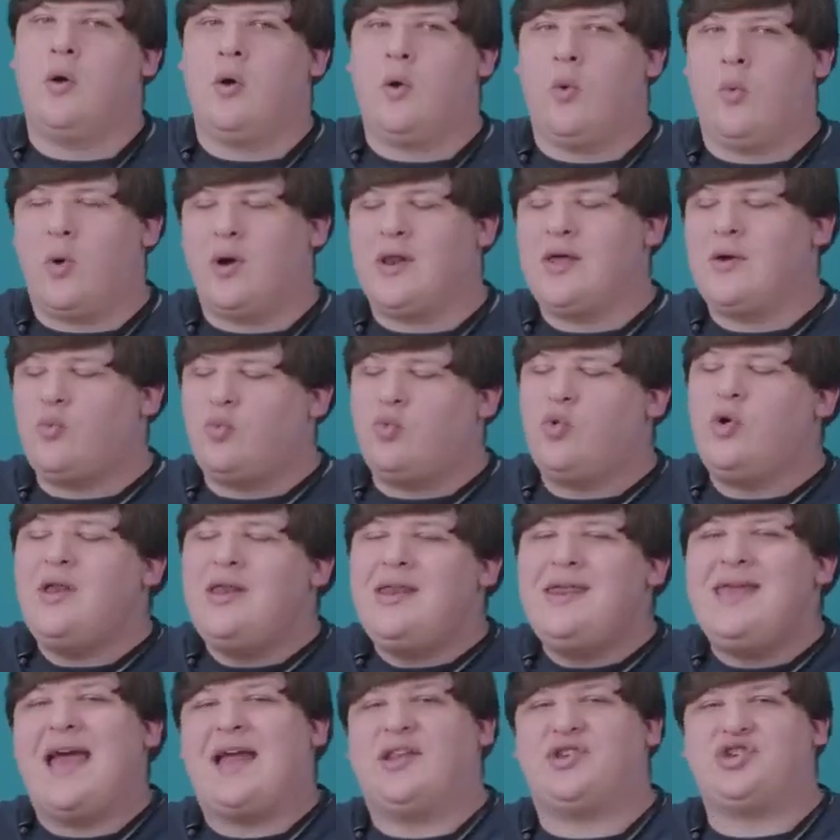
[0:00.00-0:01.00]
What it
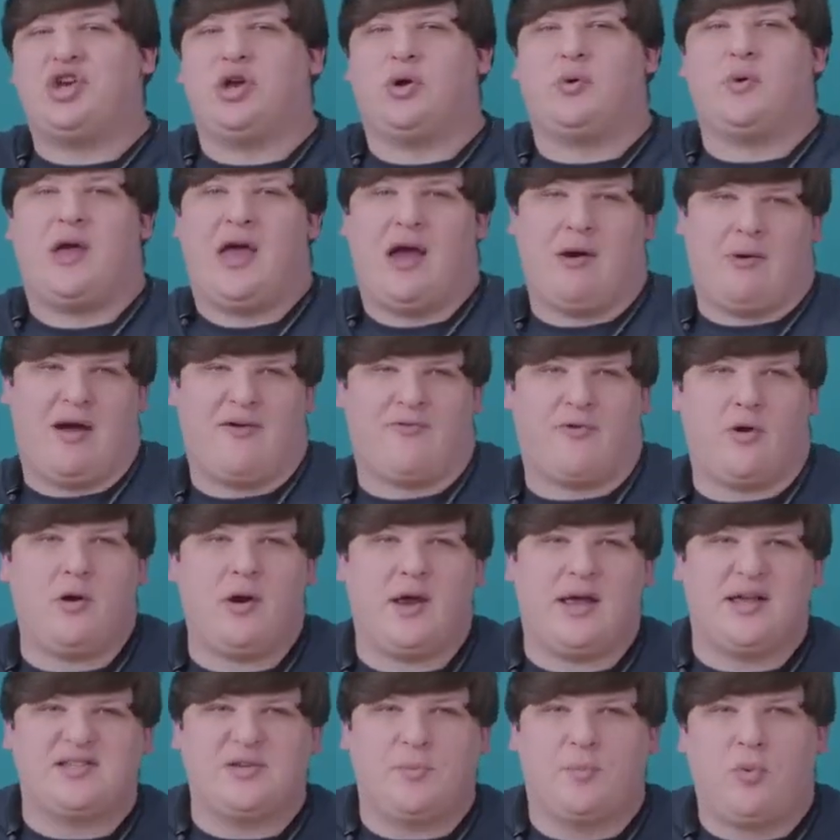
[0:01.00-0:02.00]
would get you,
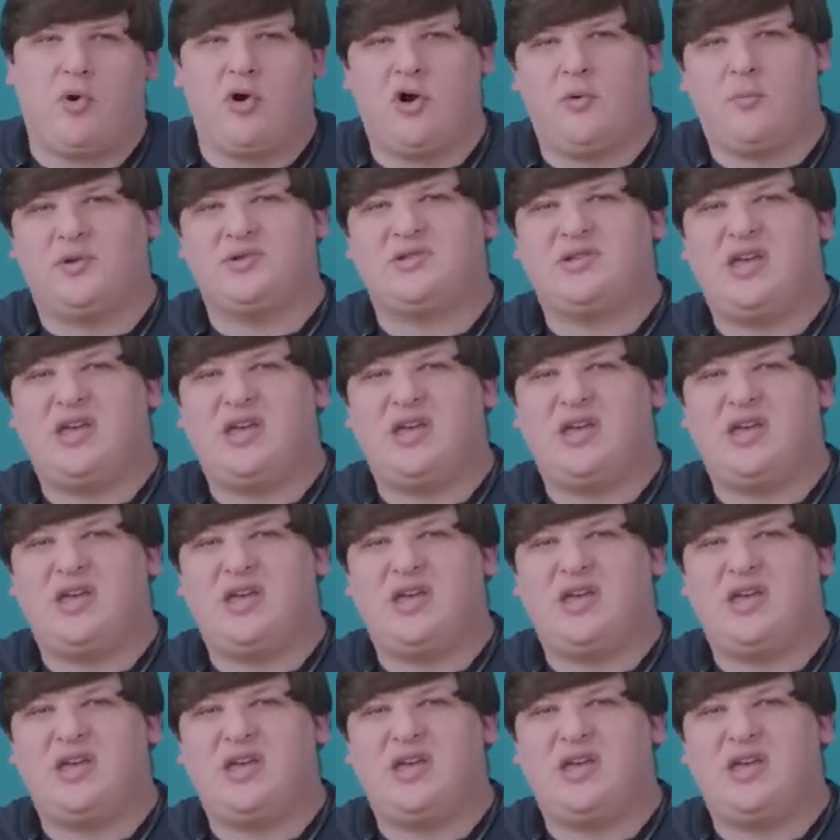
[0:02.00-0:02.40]
however, is a portable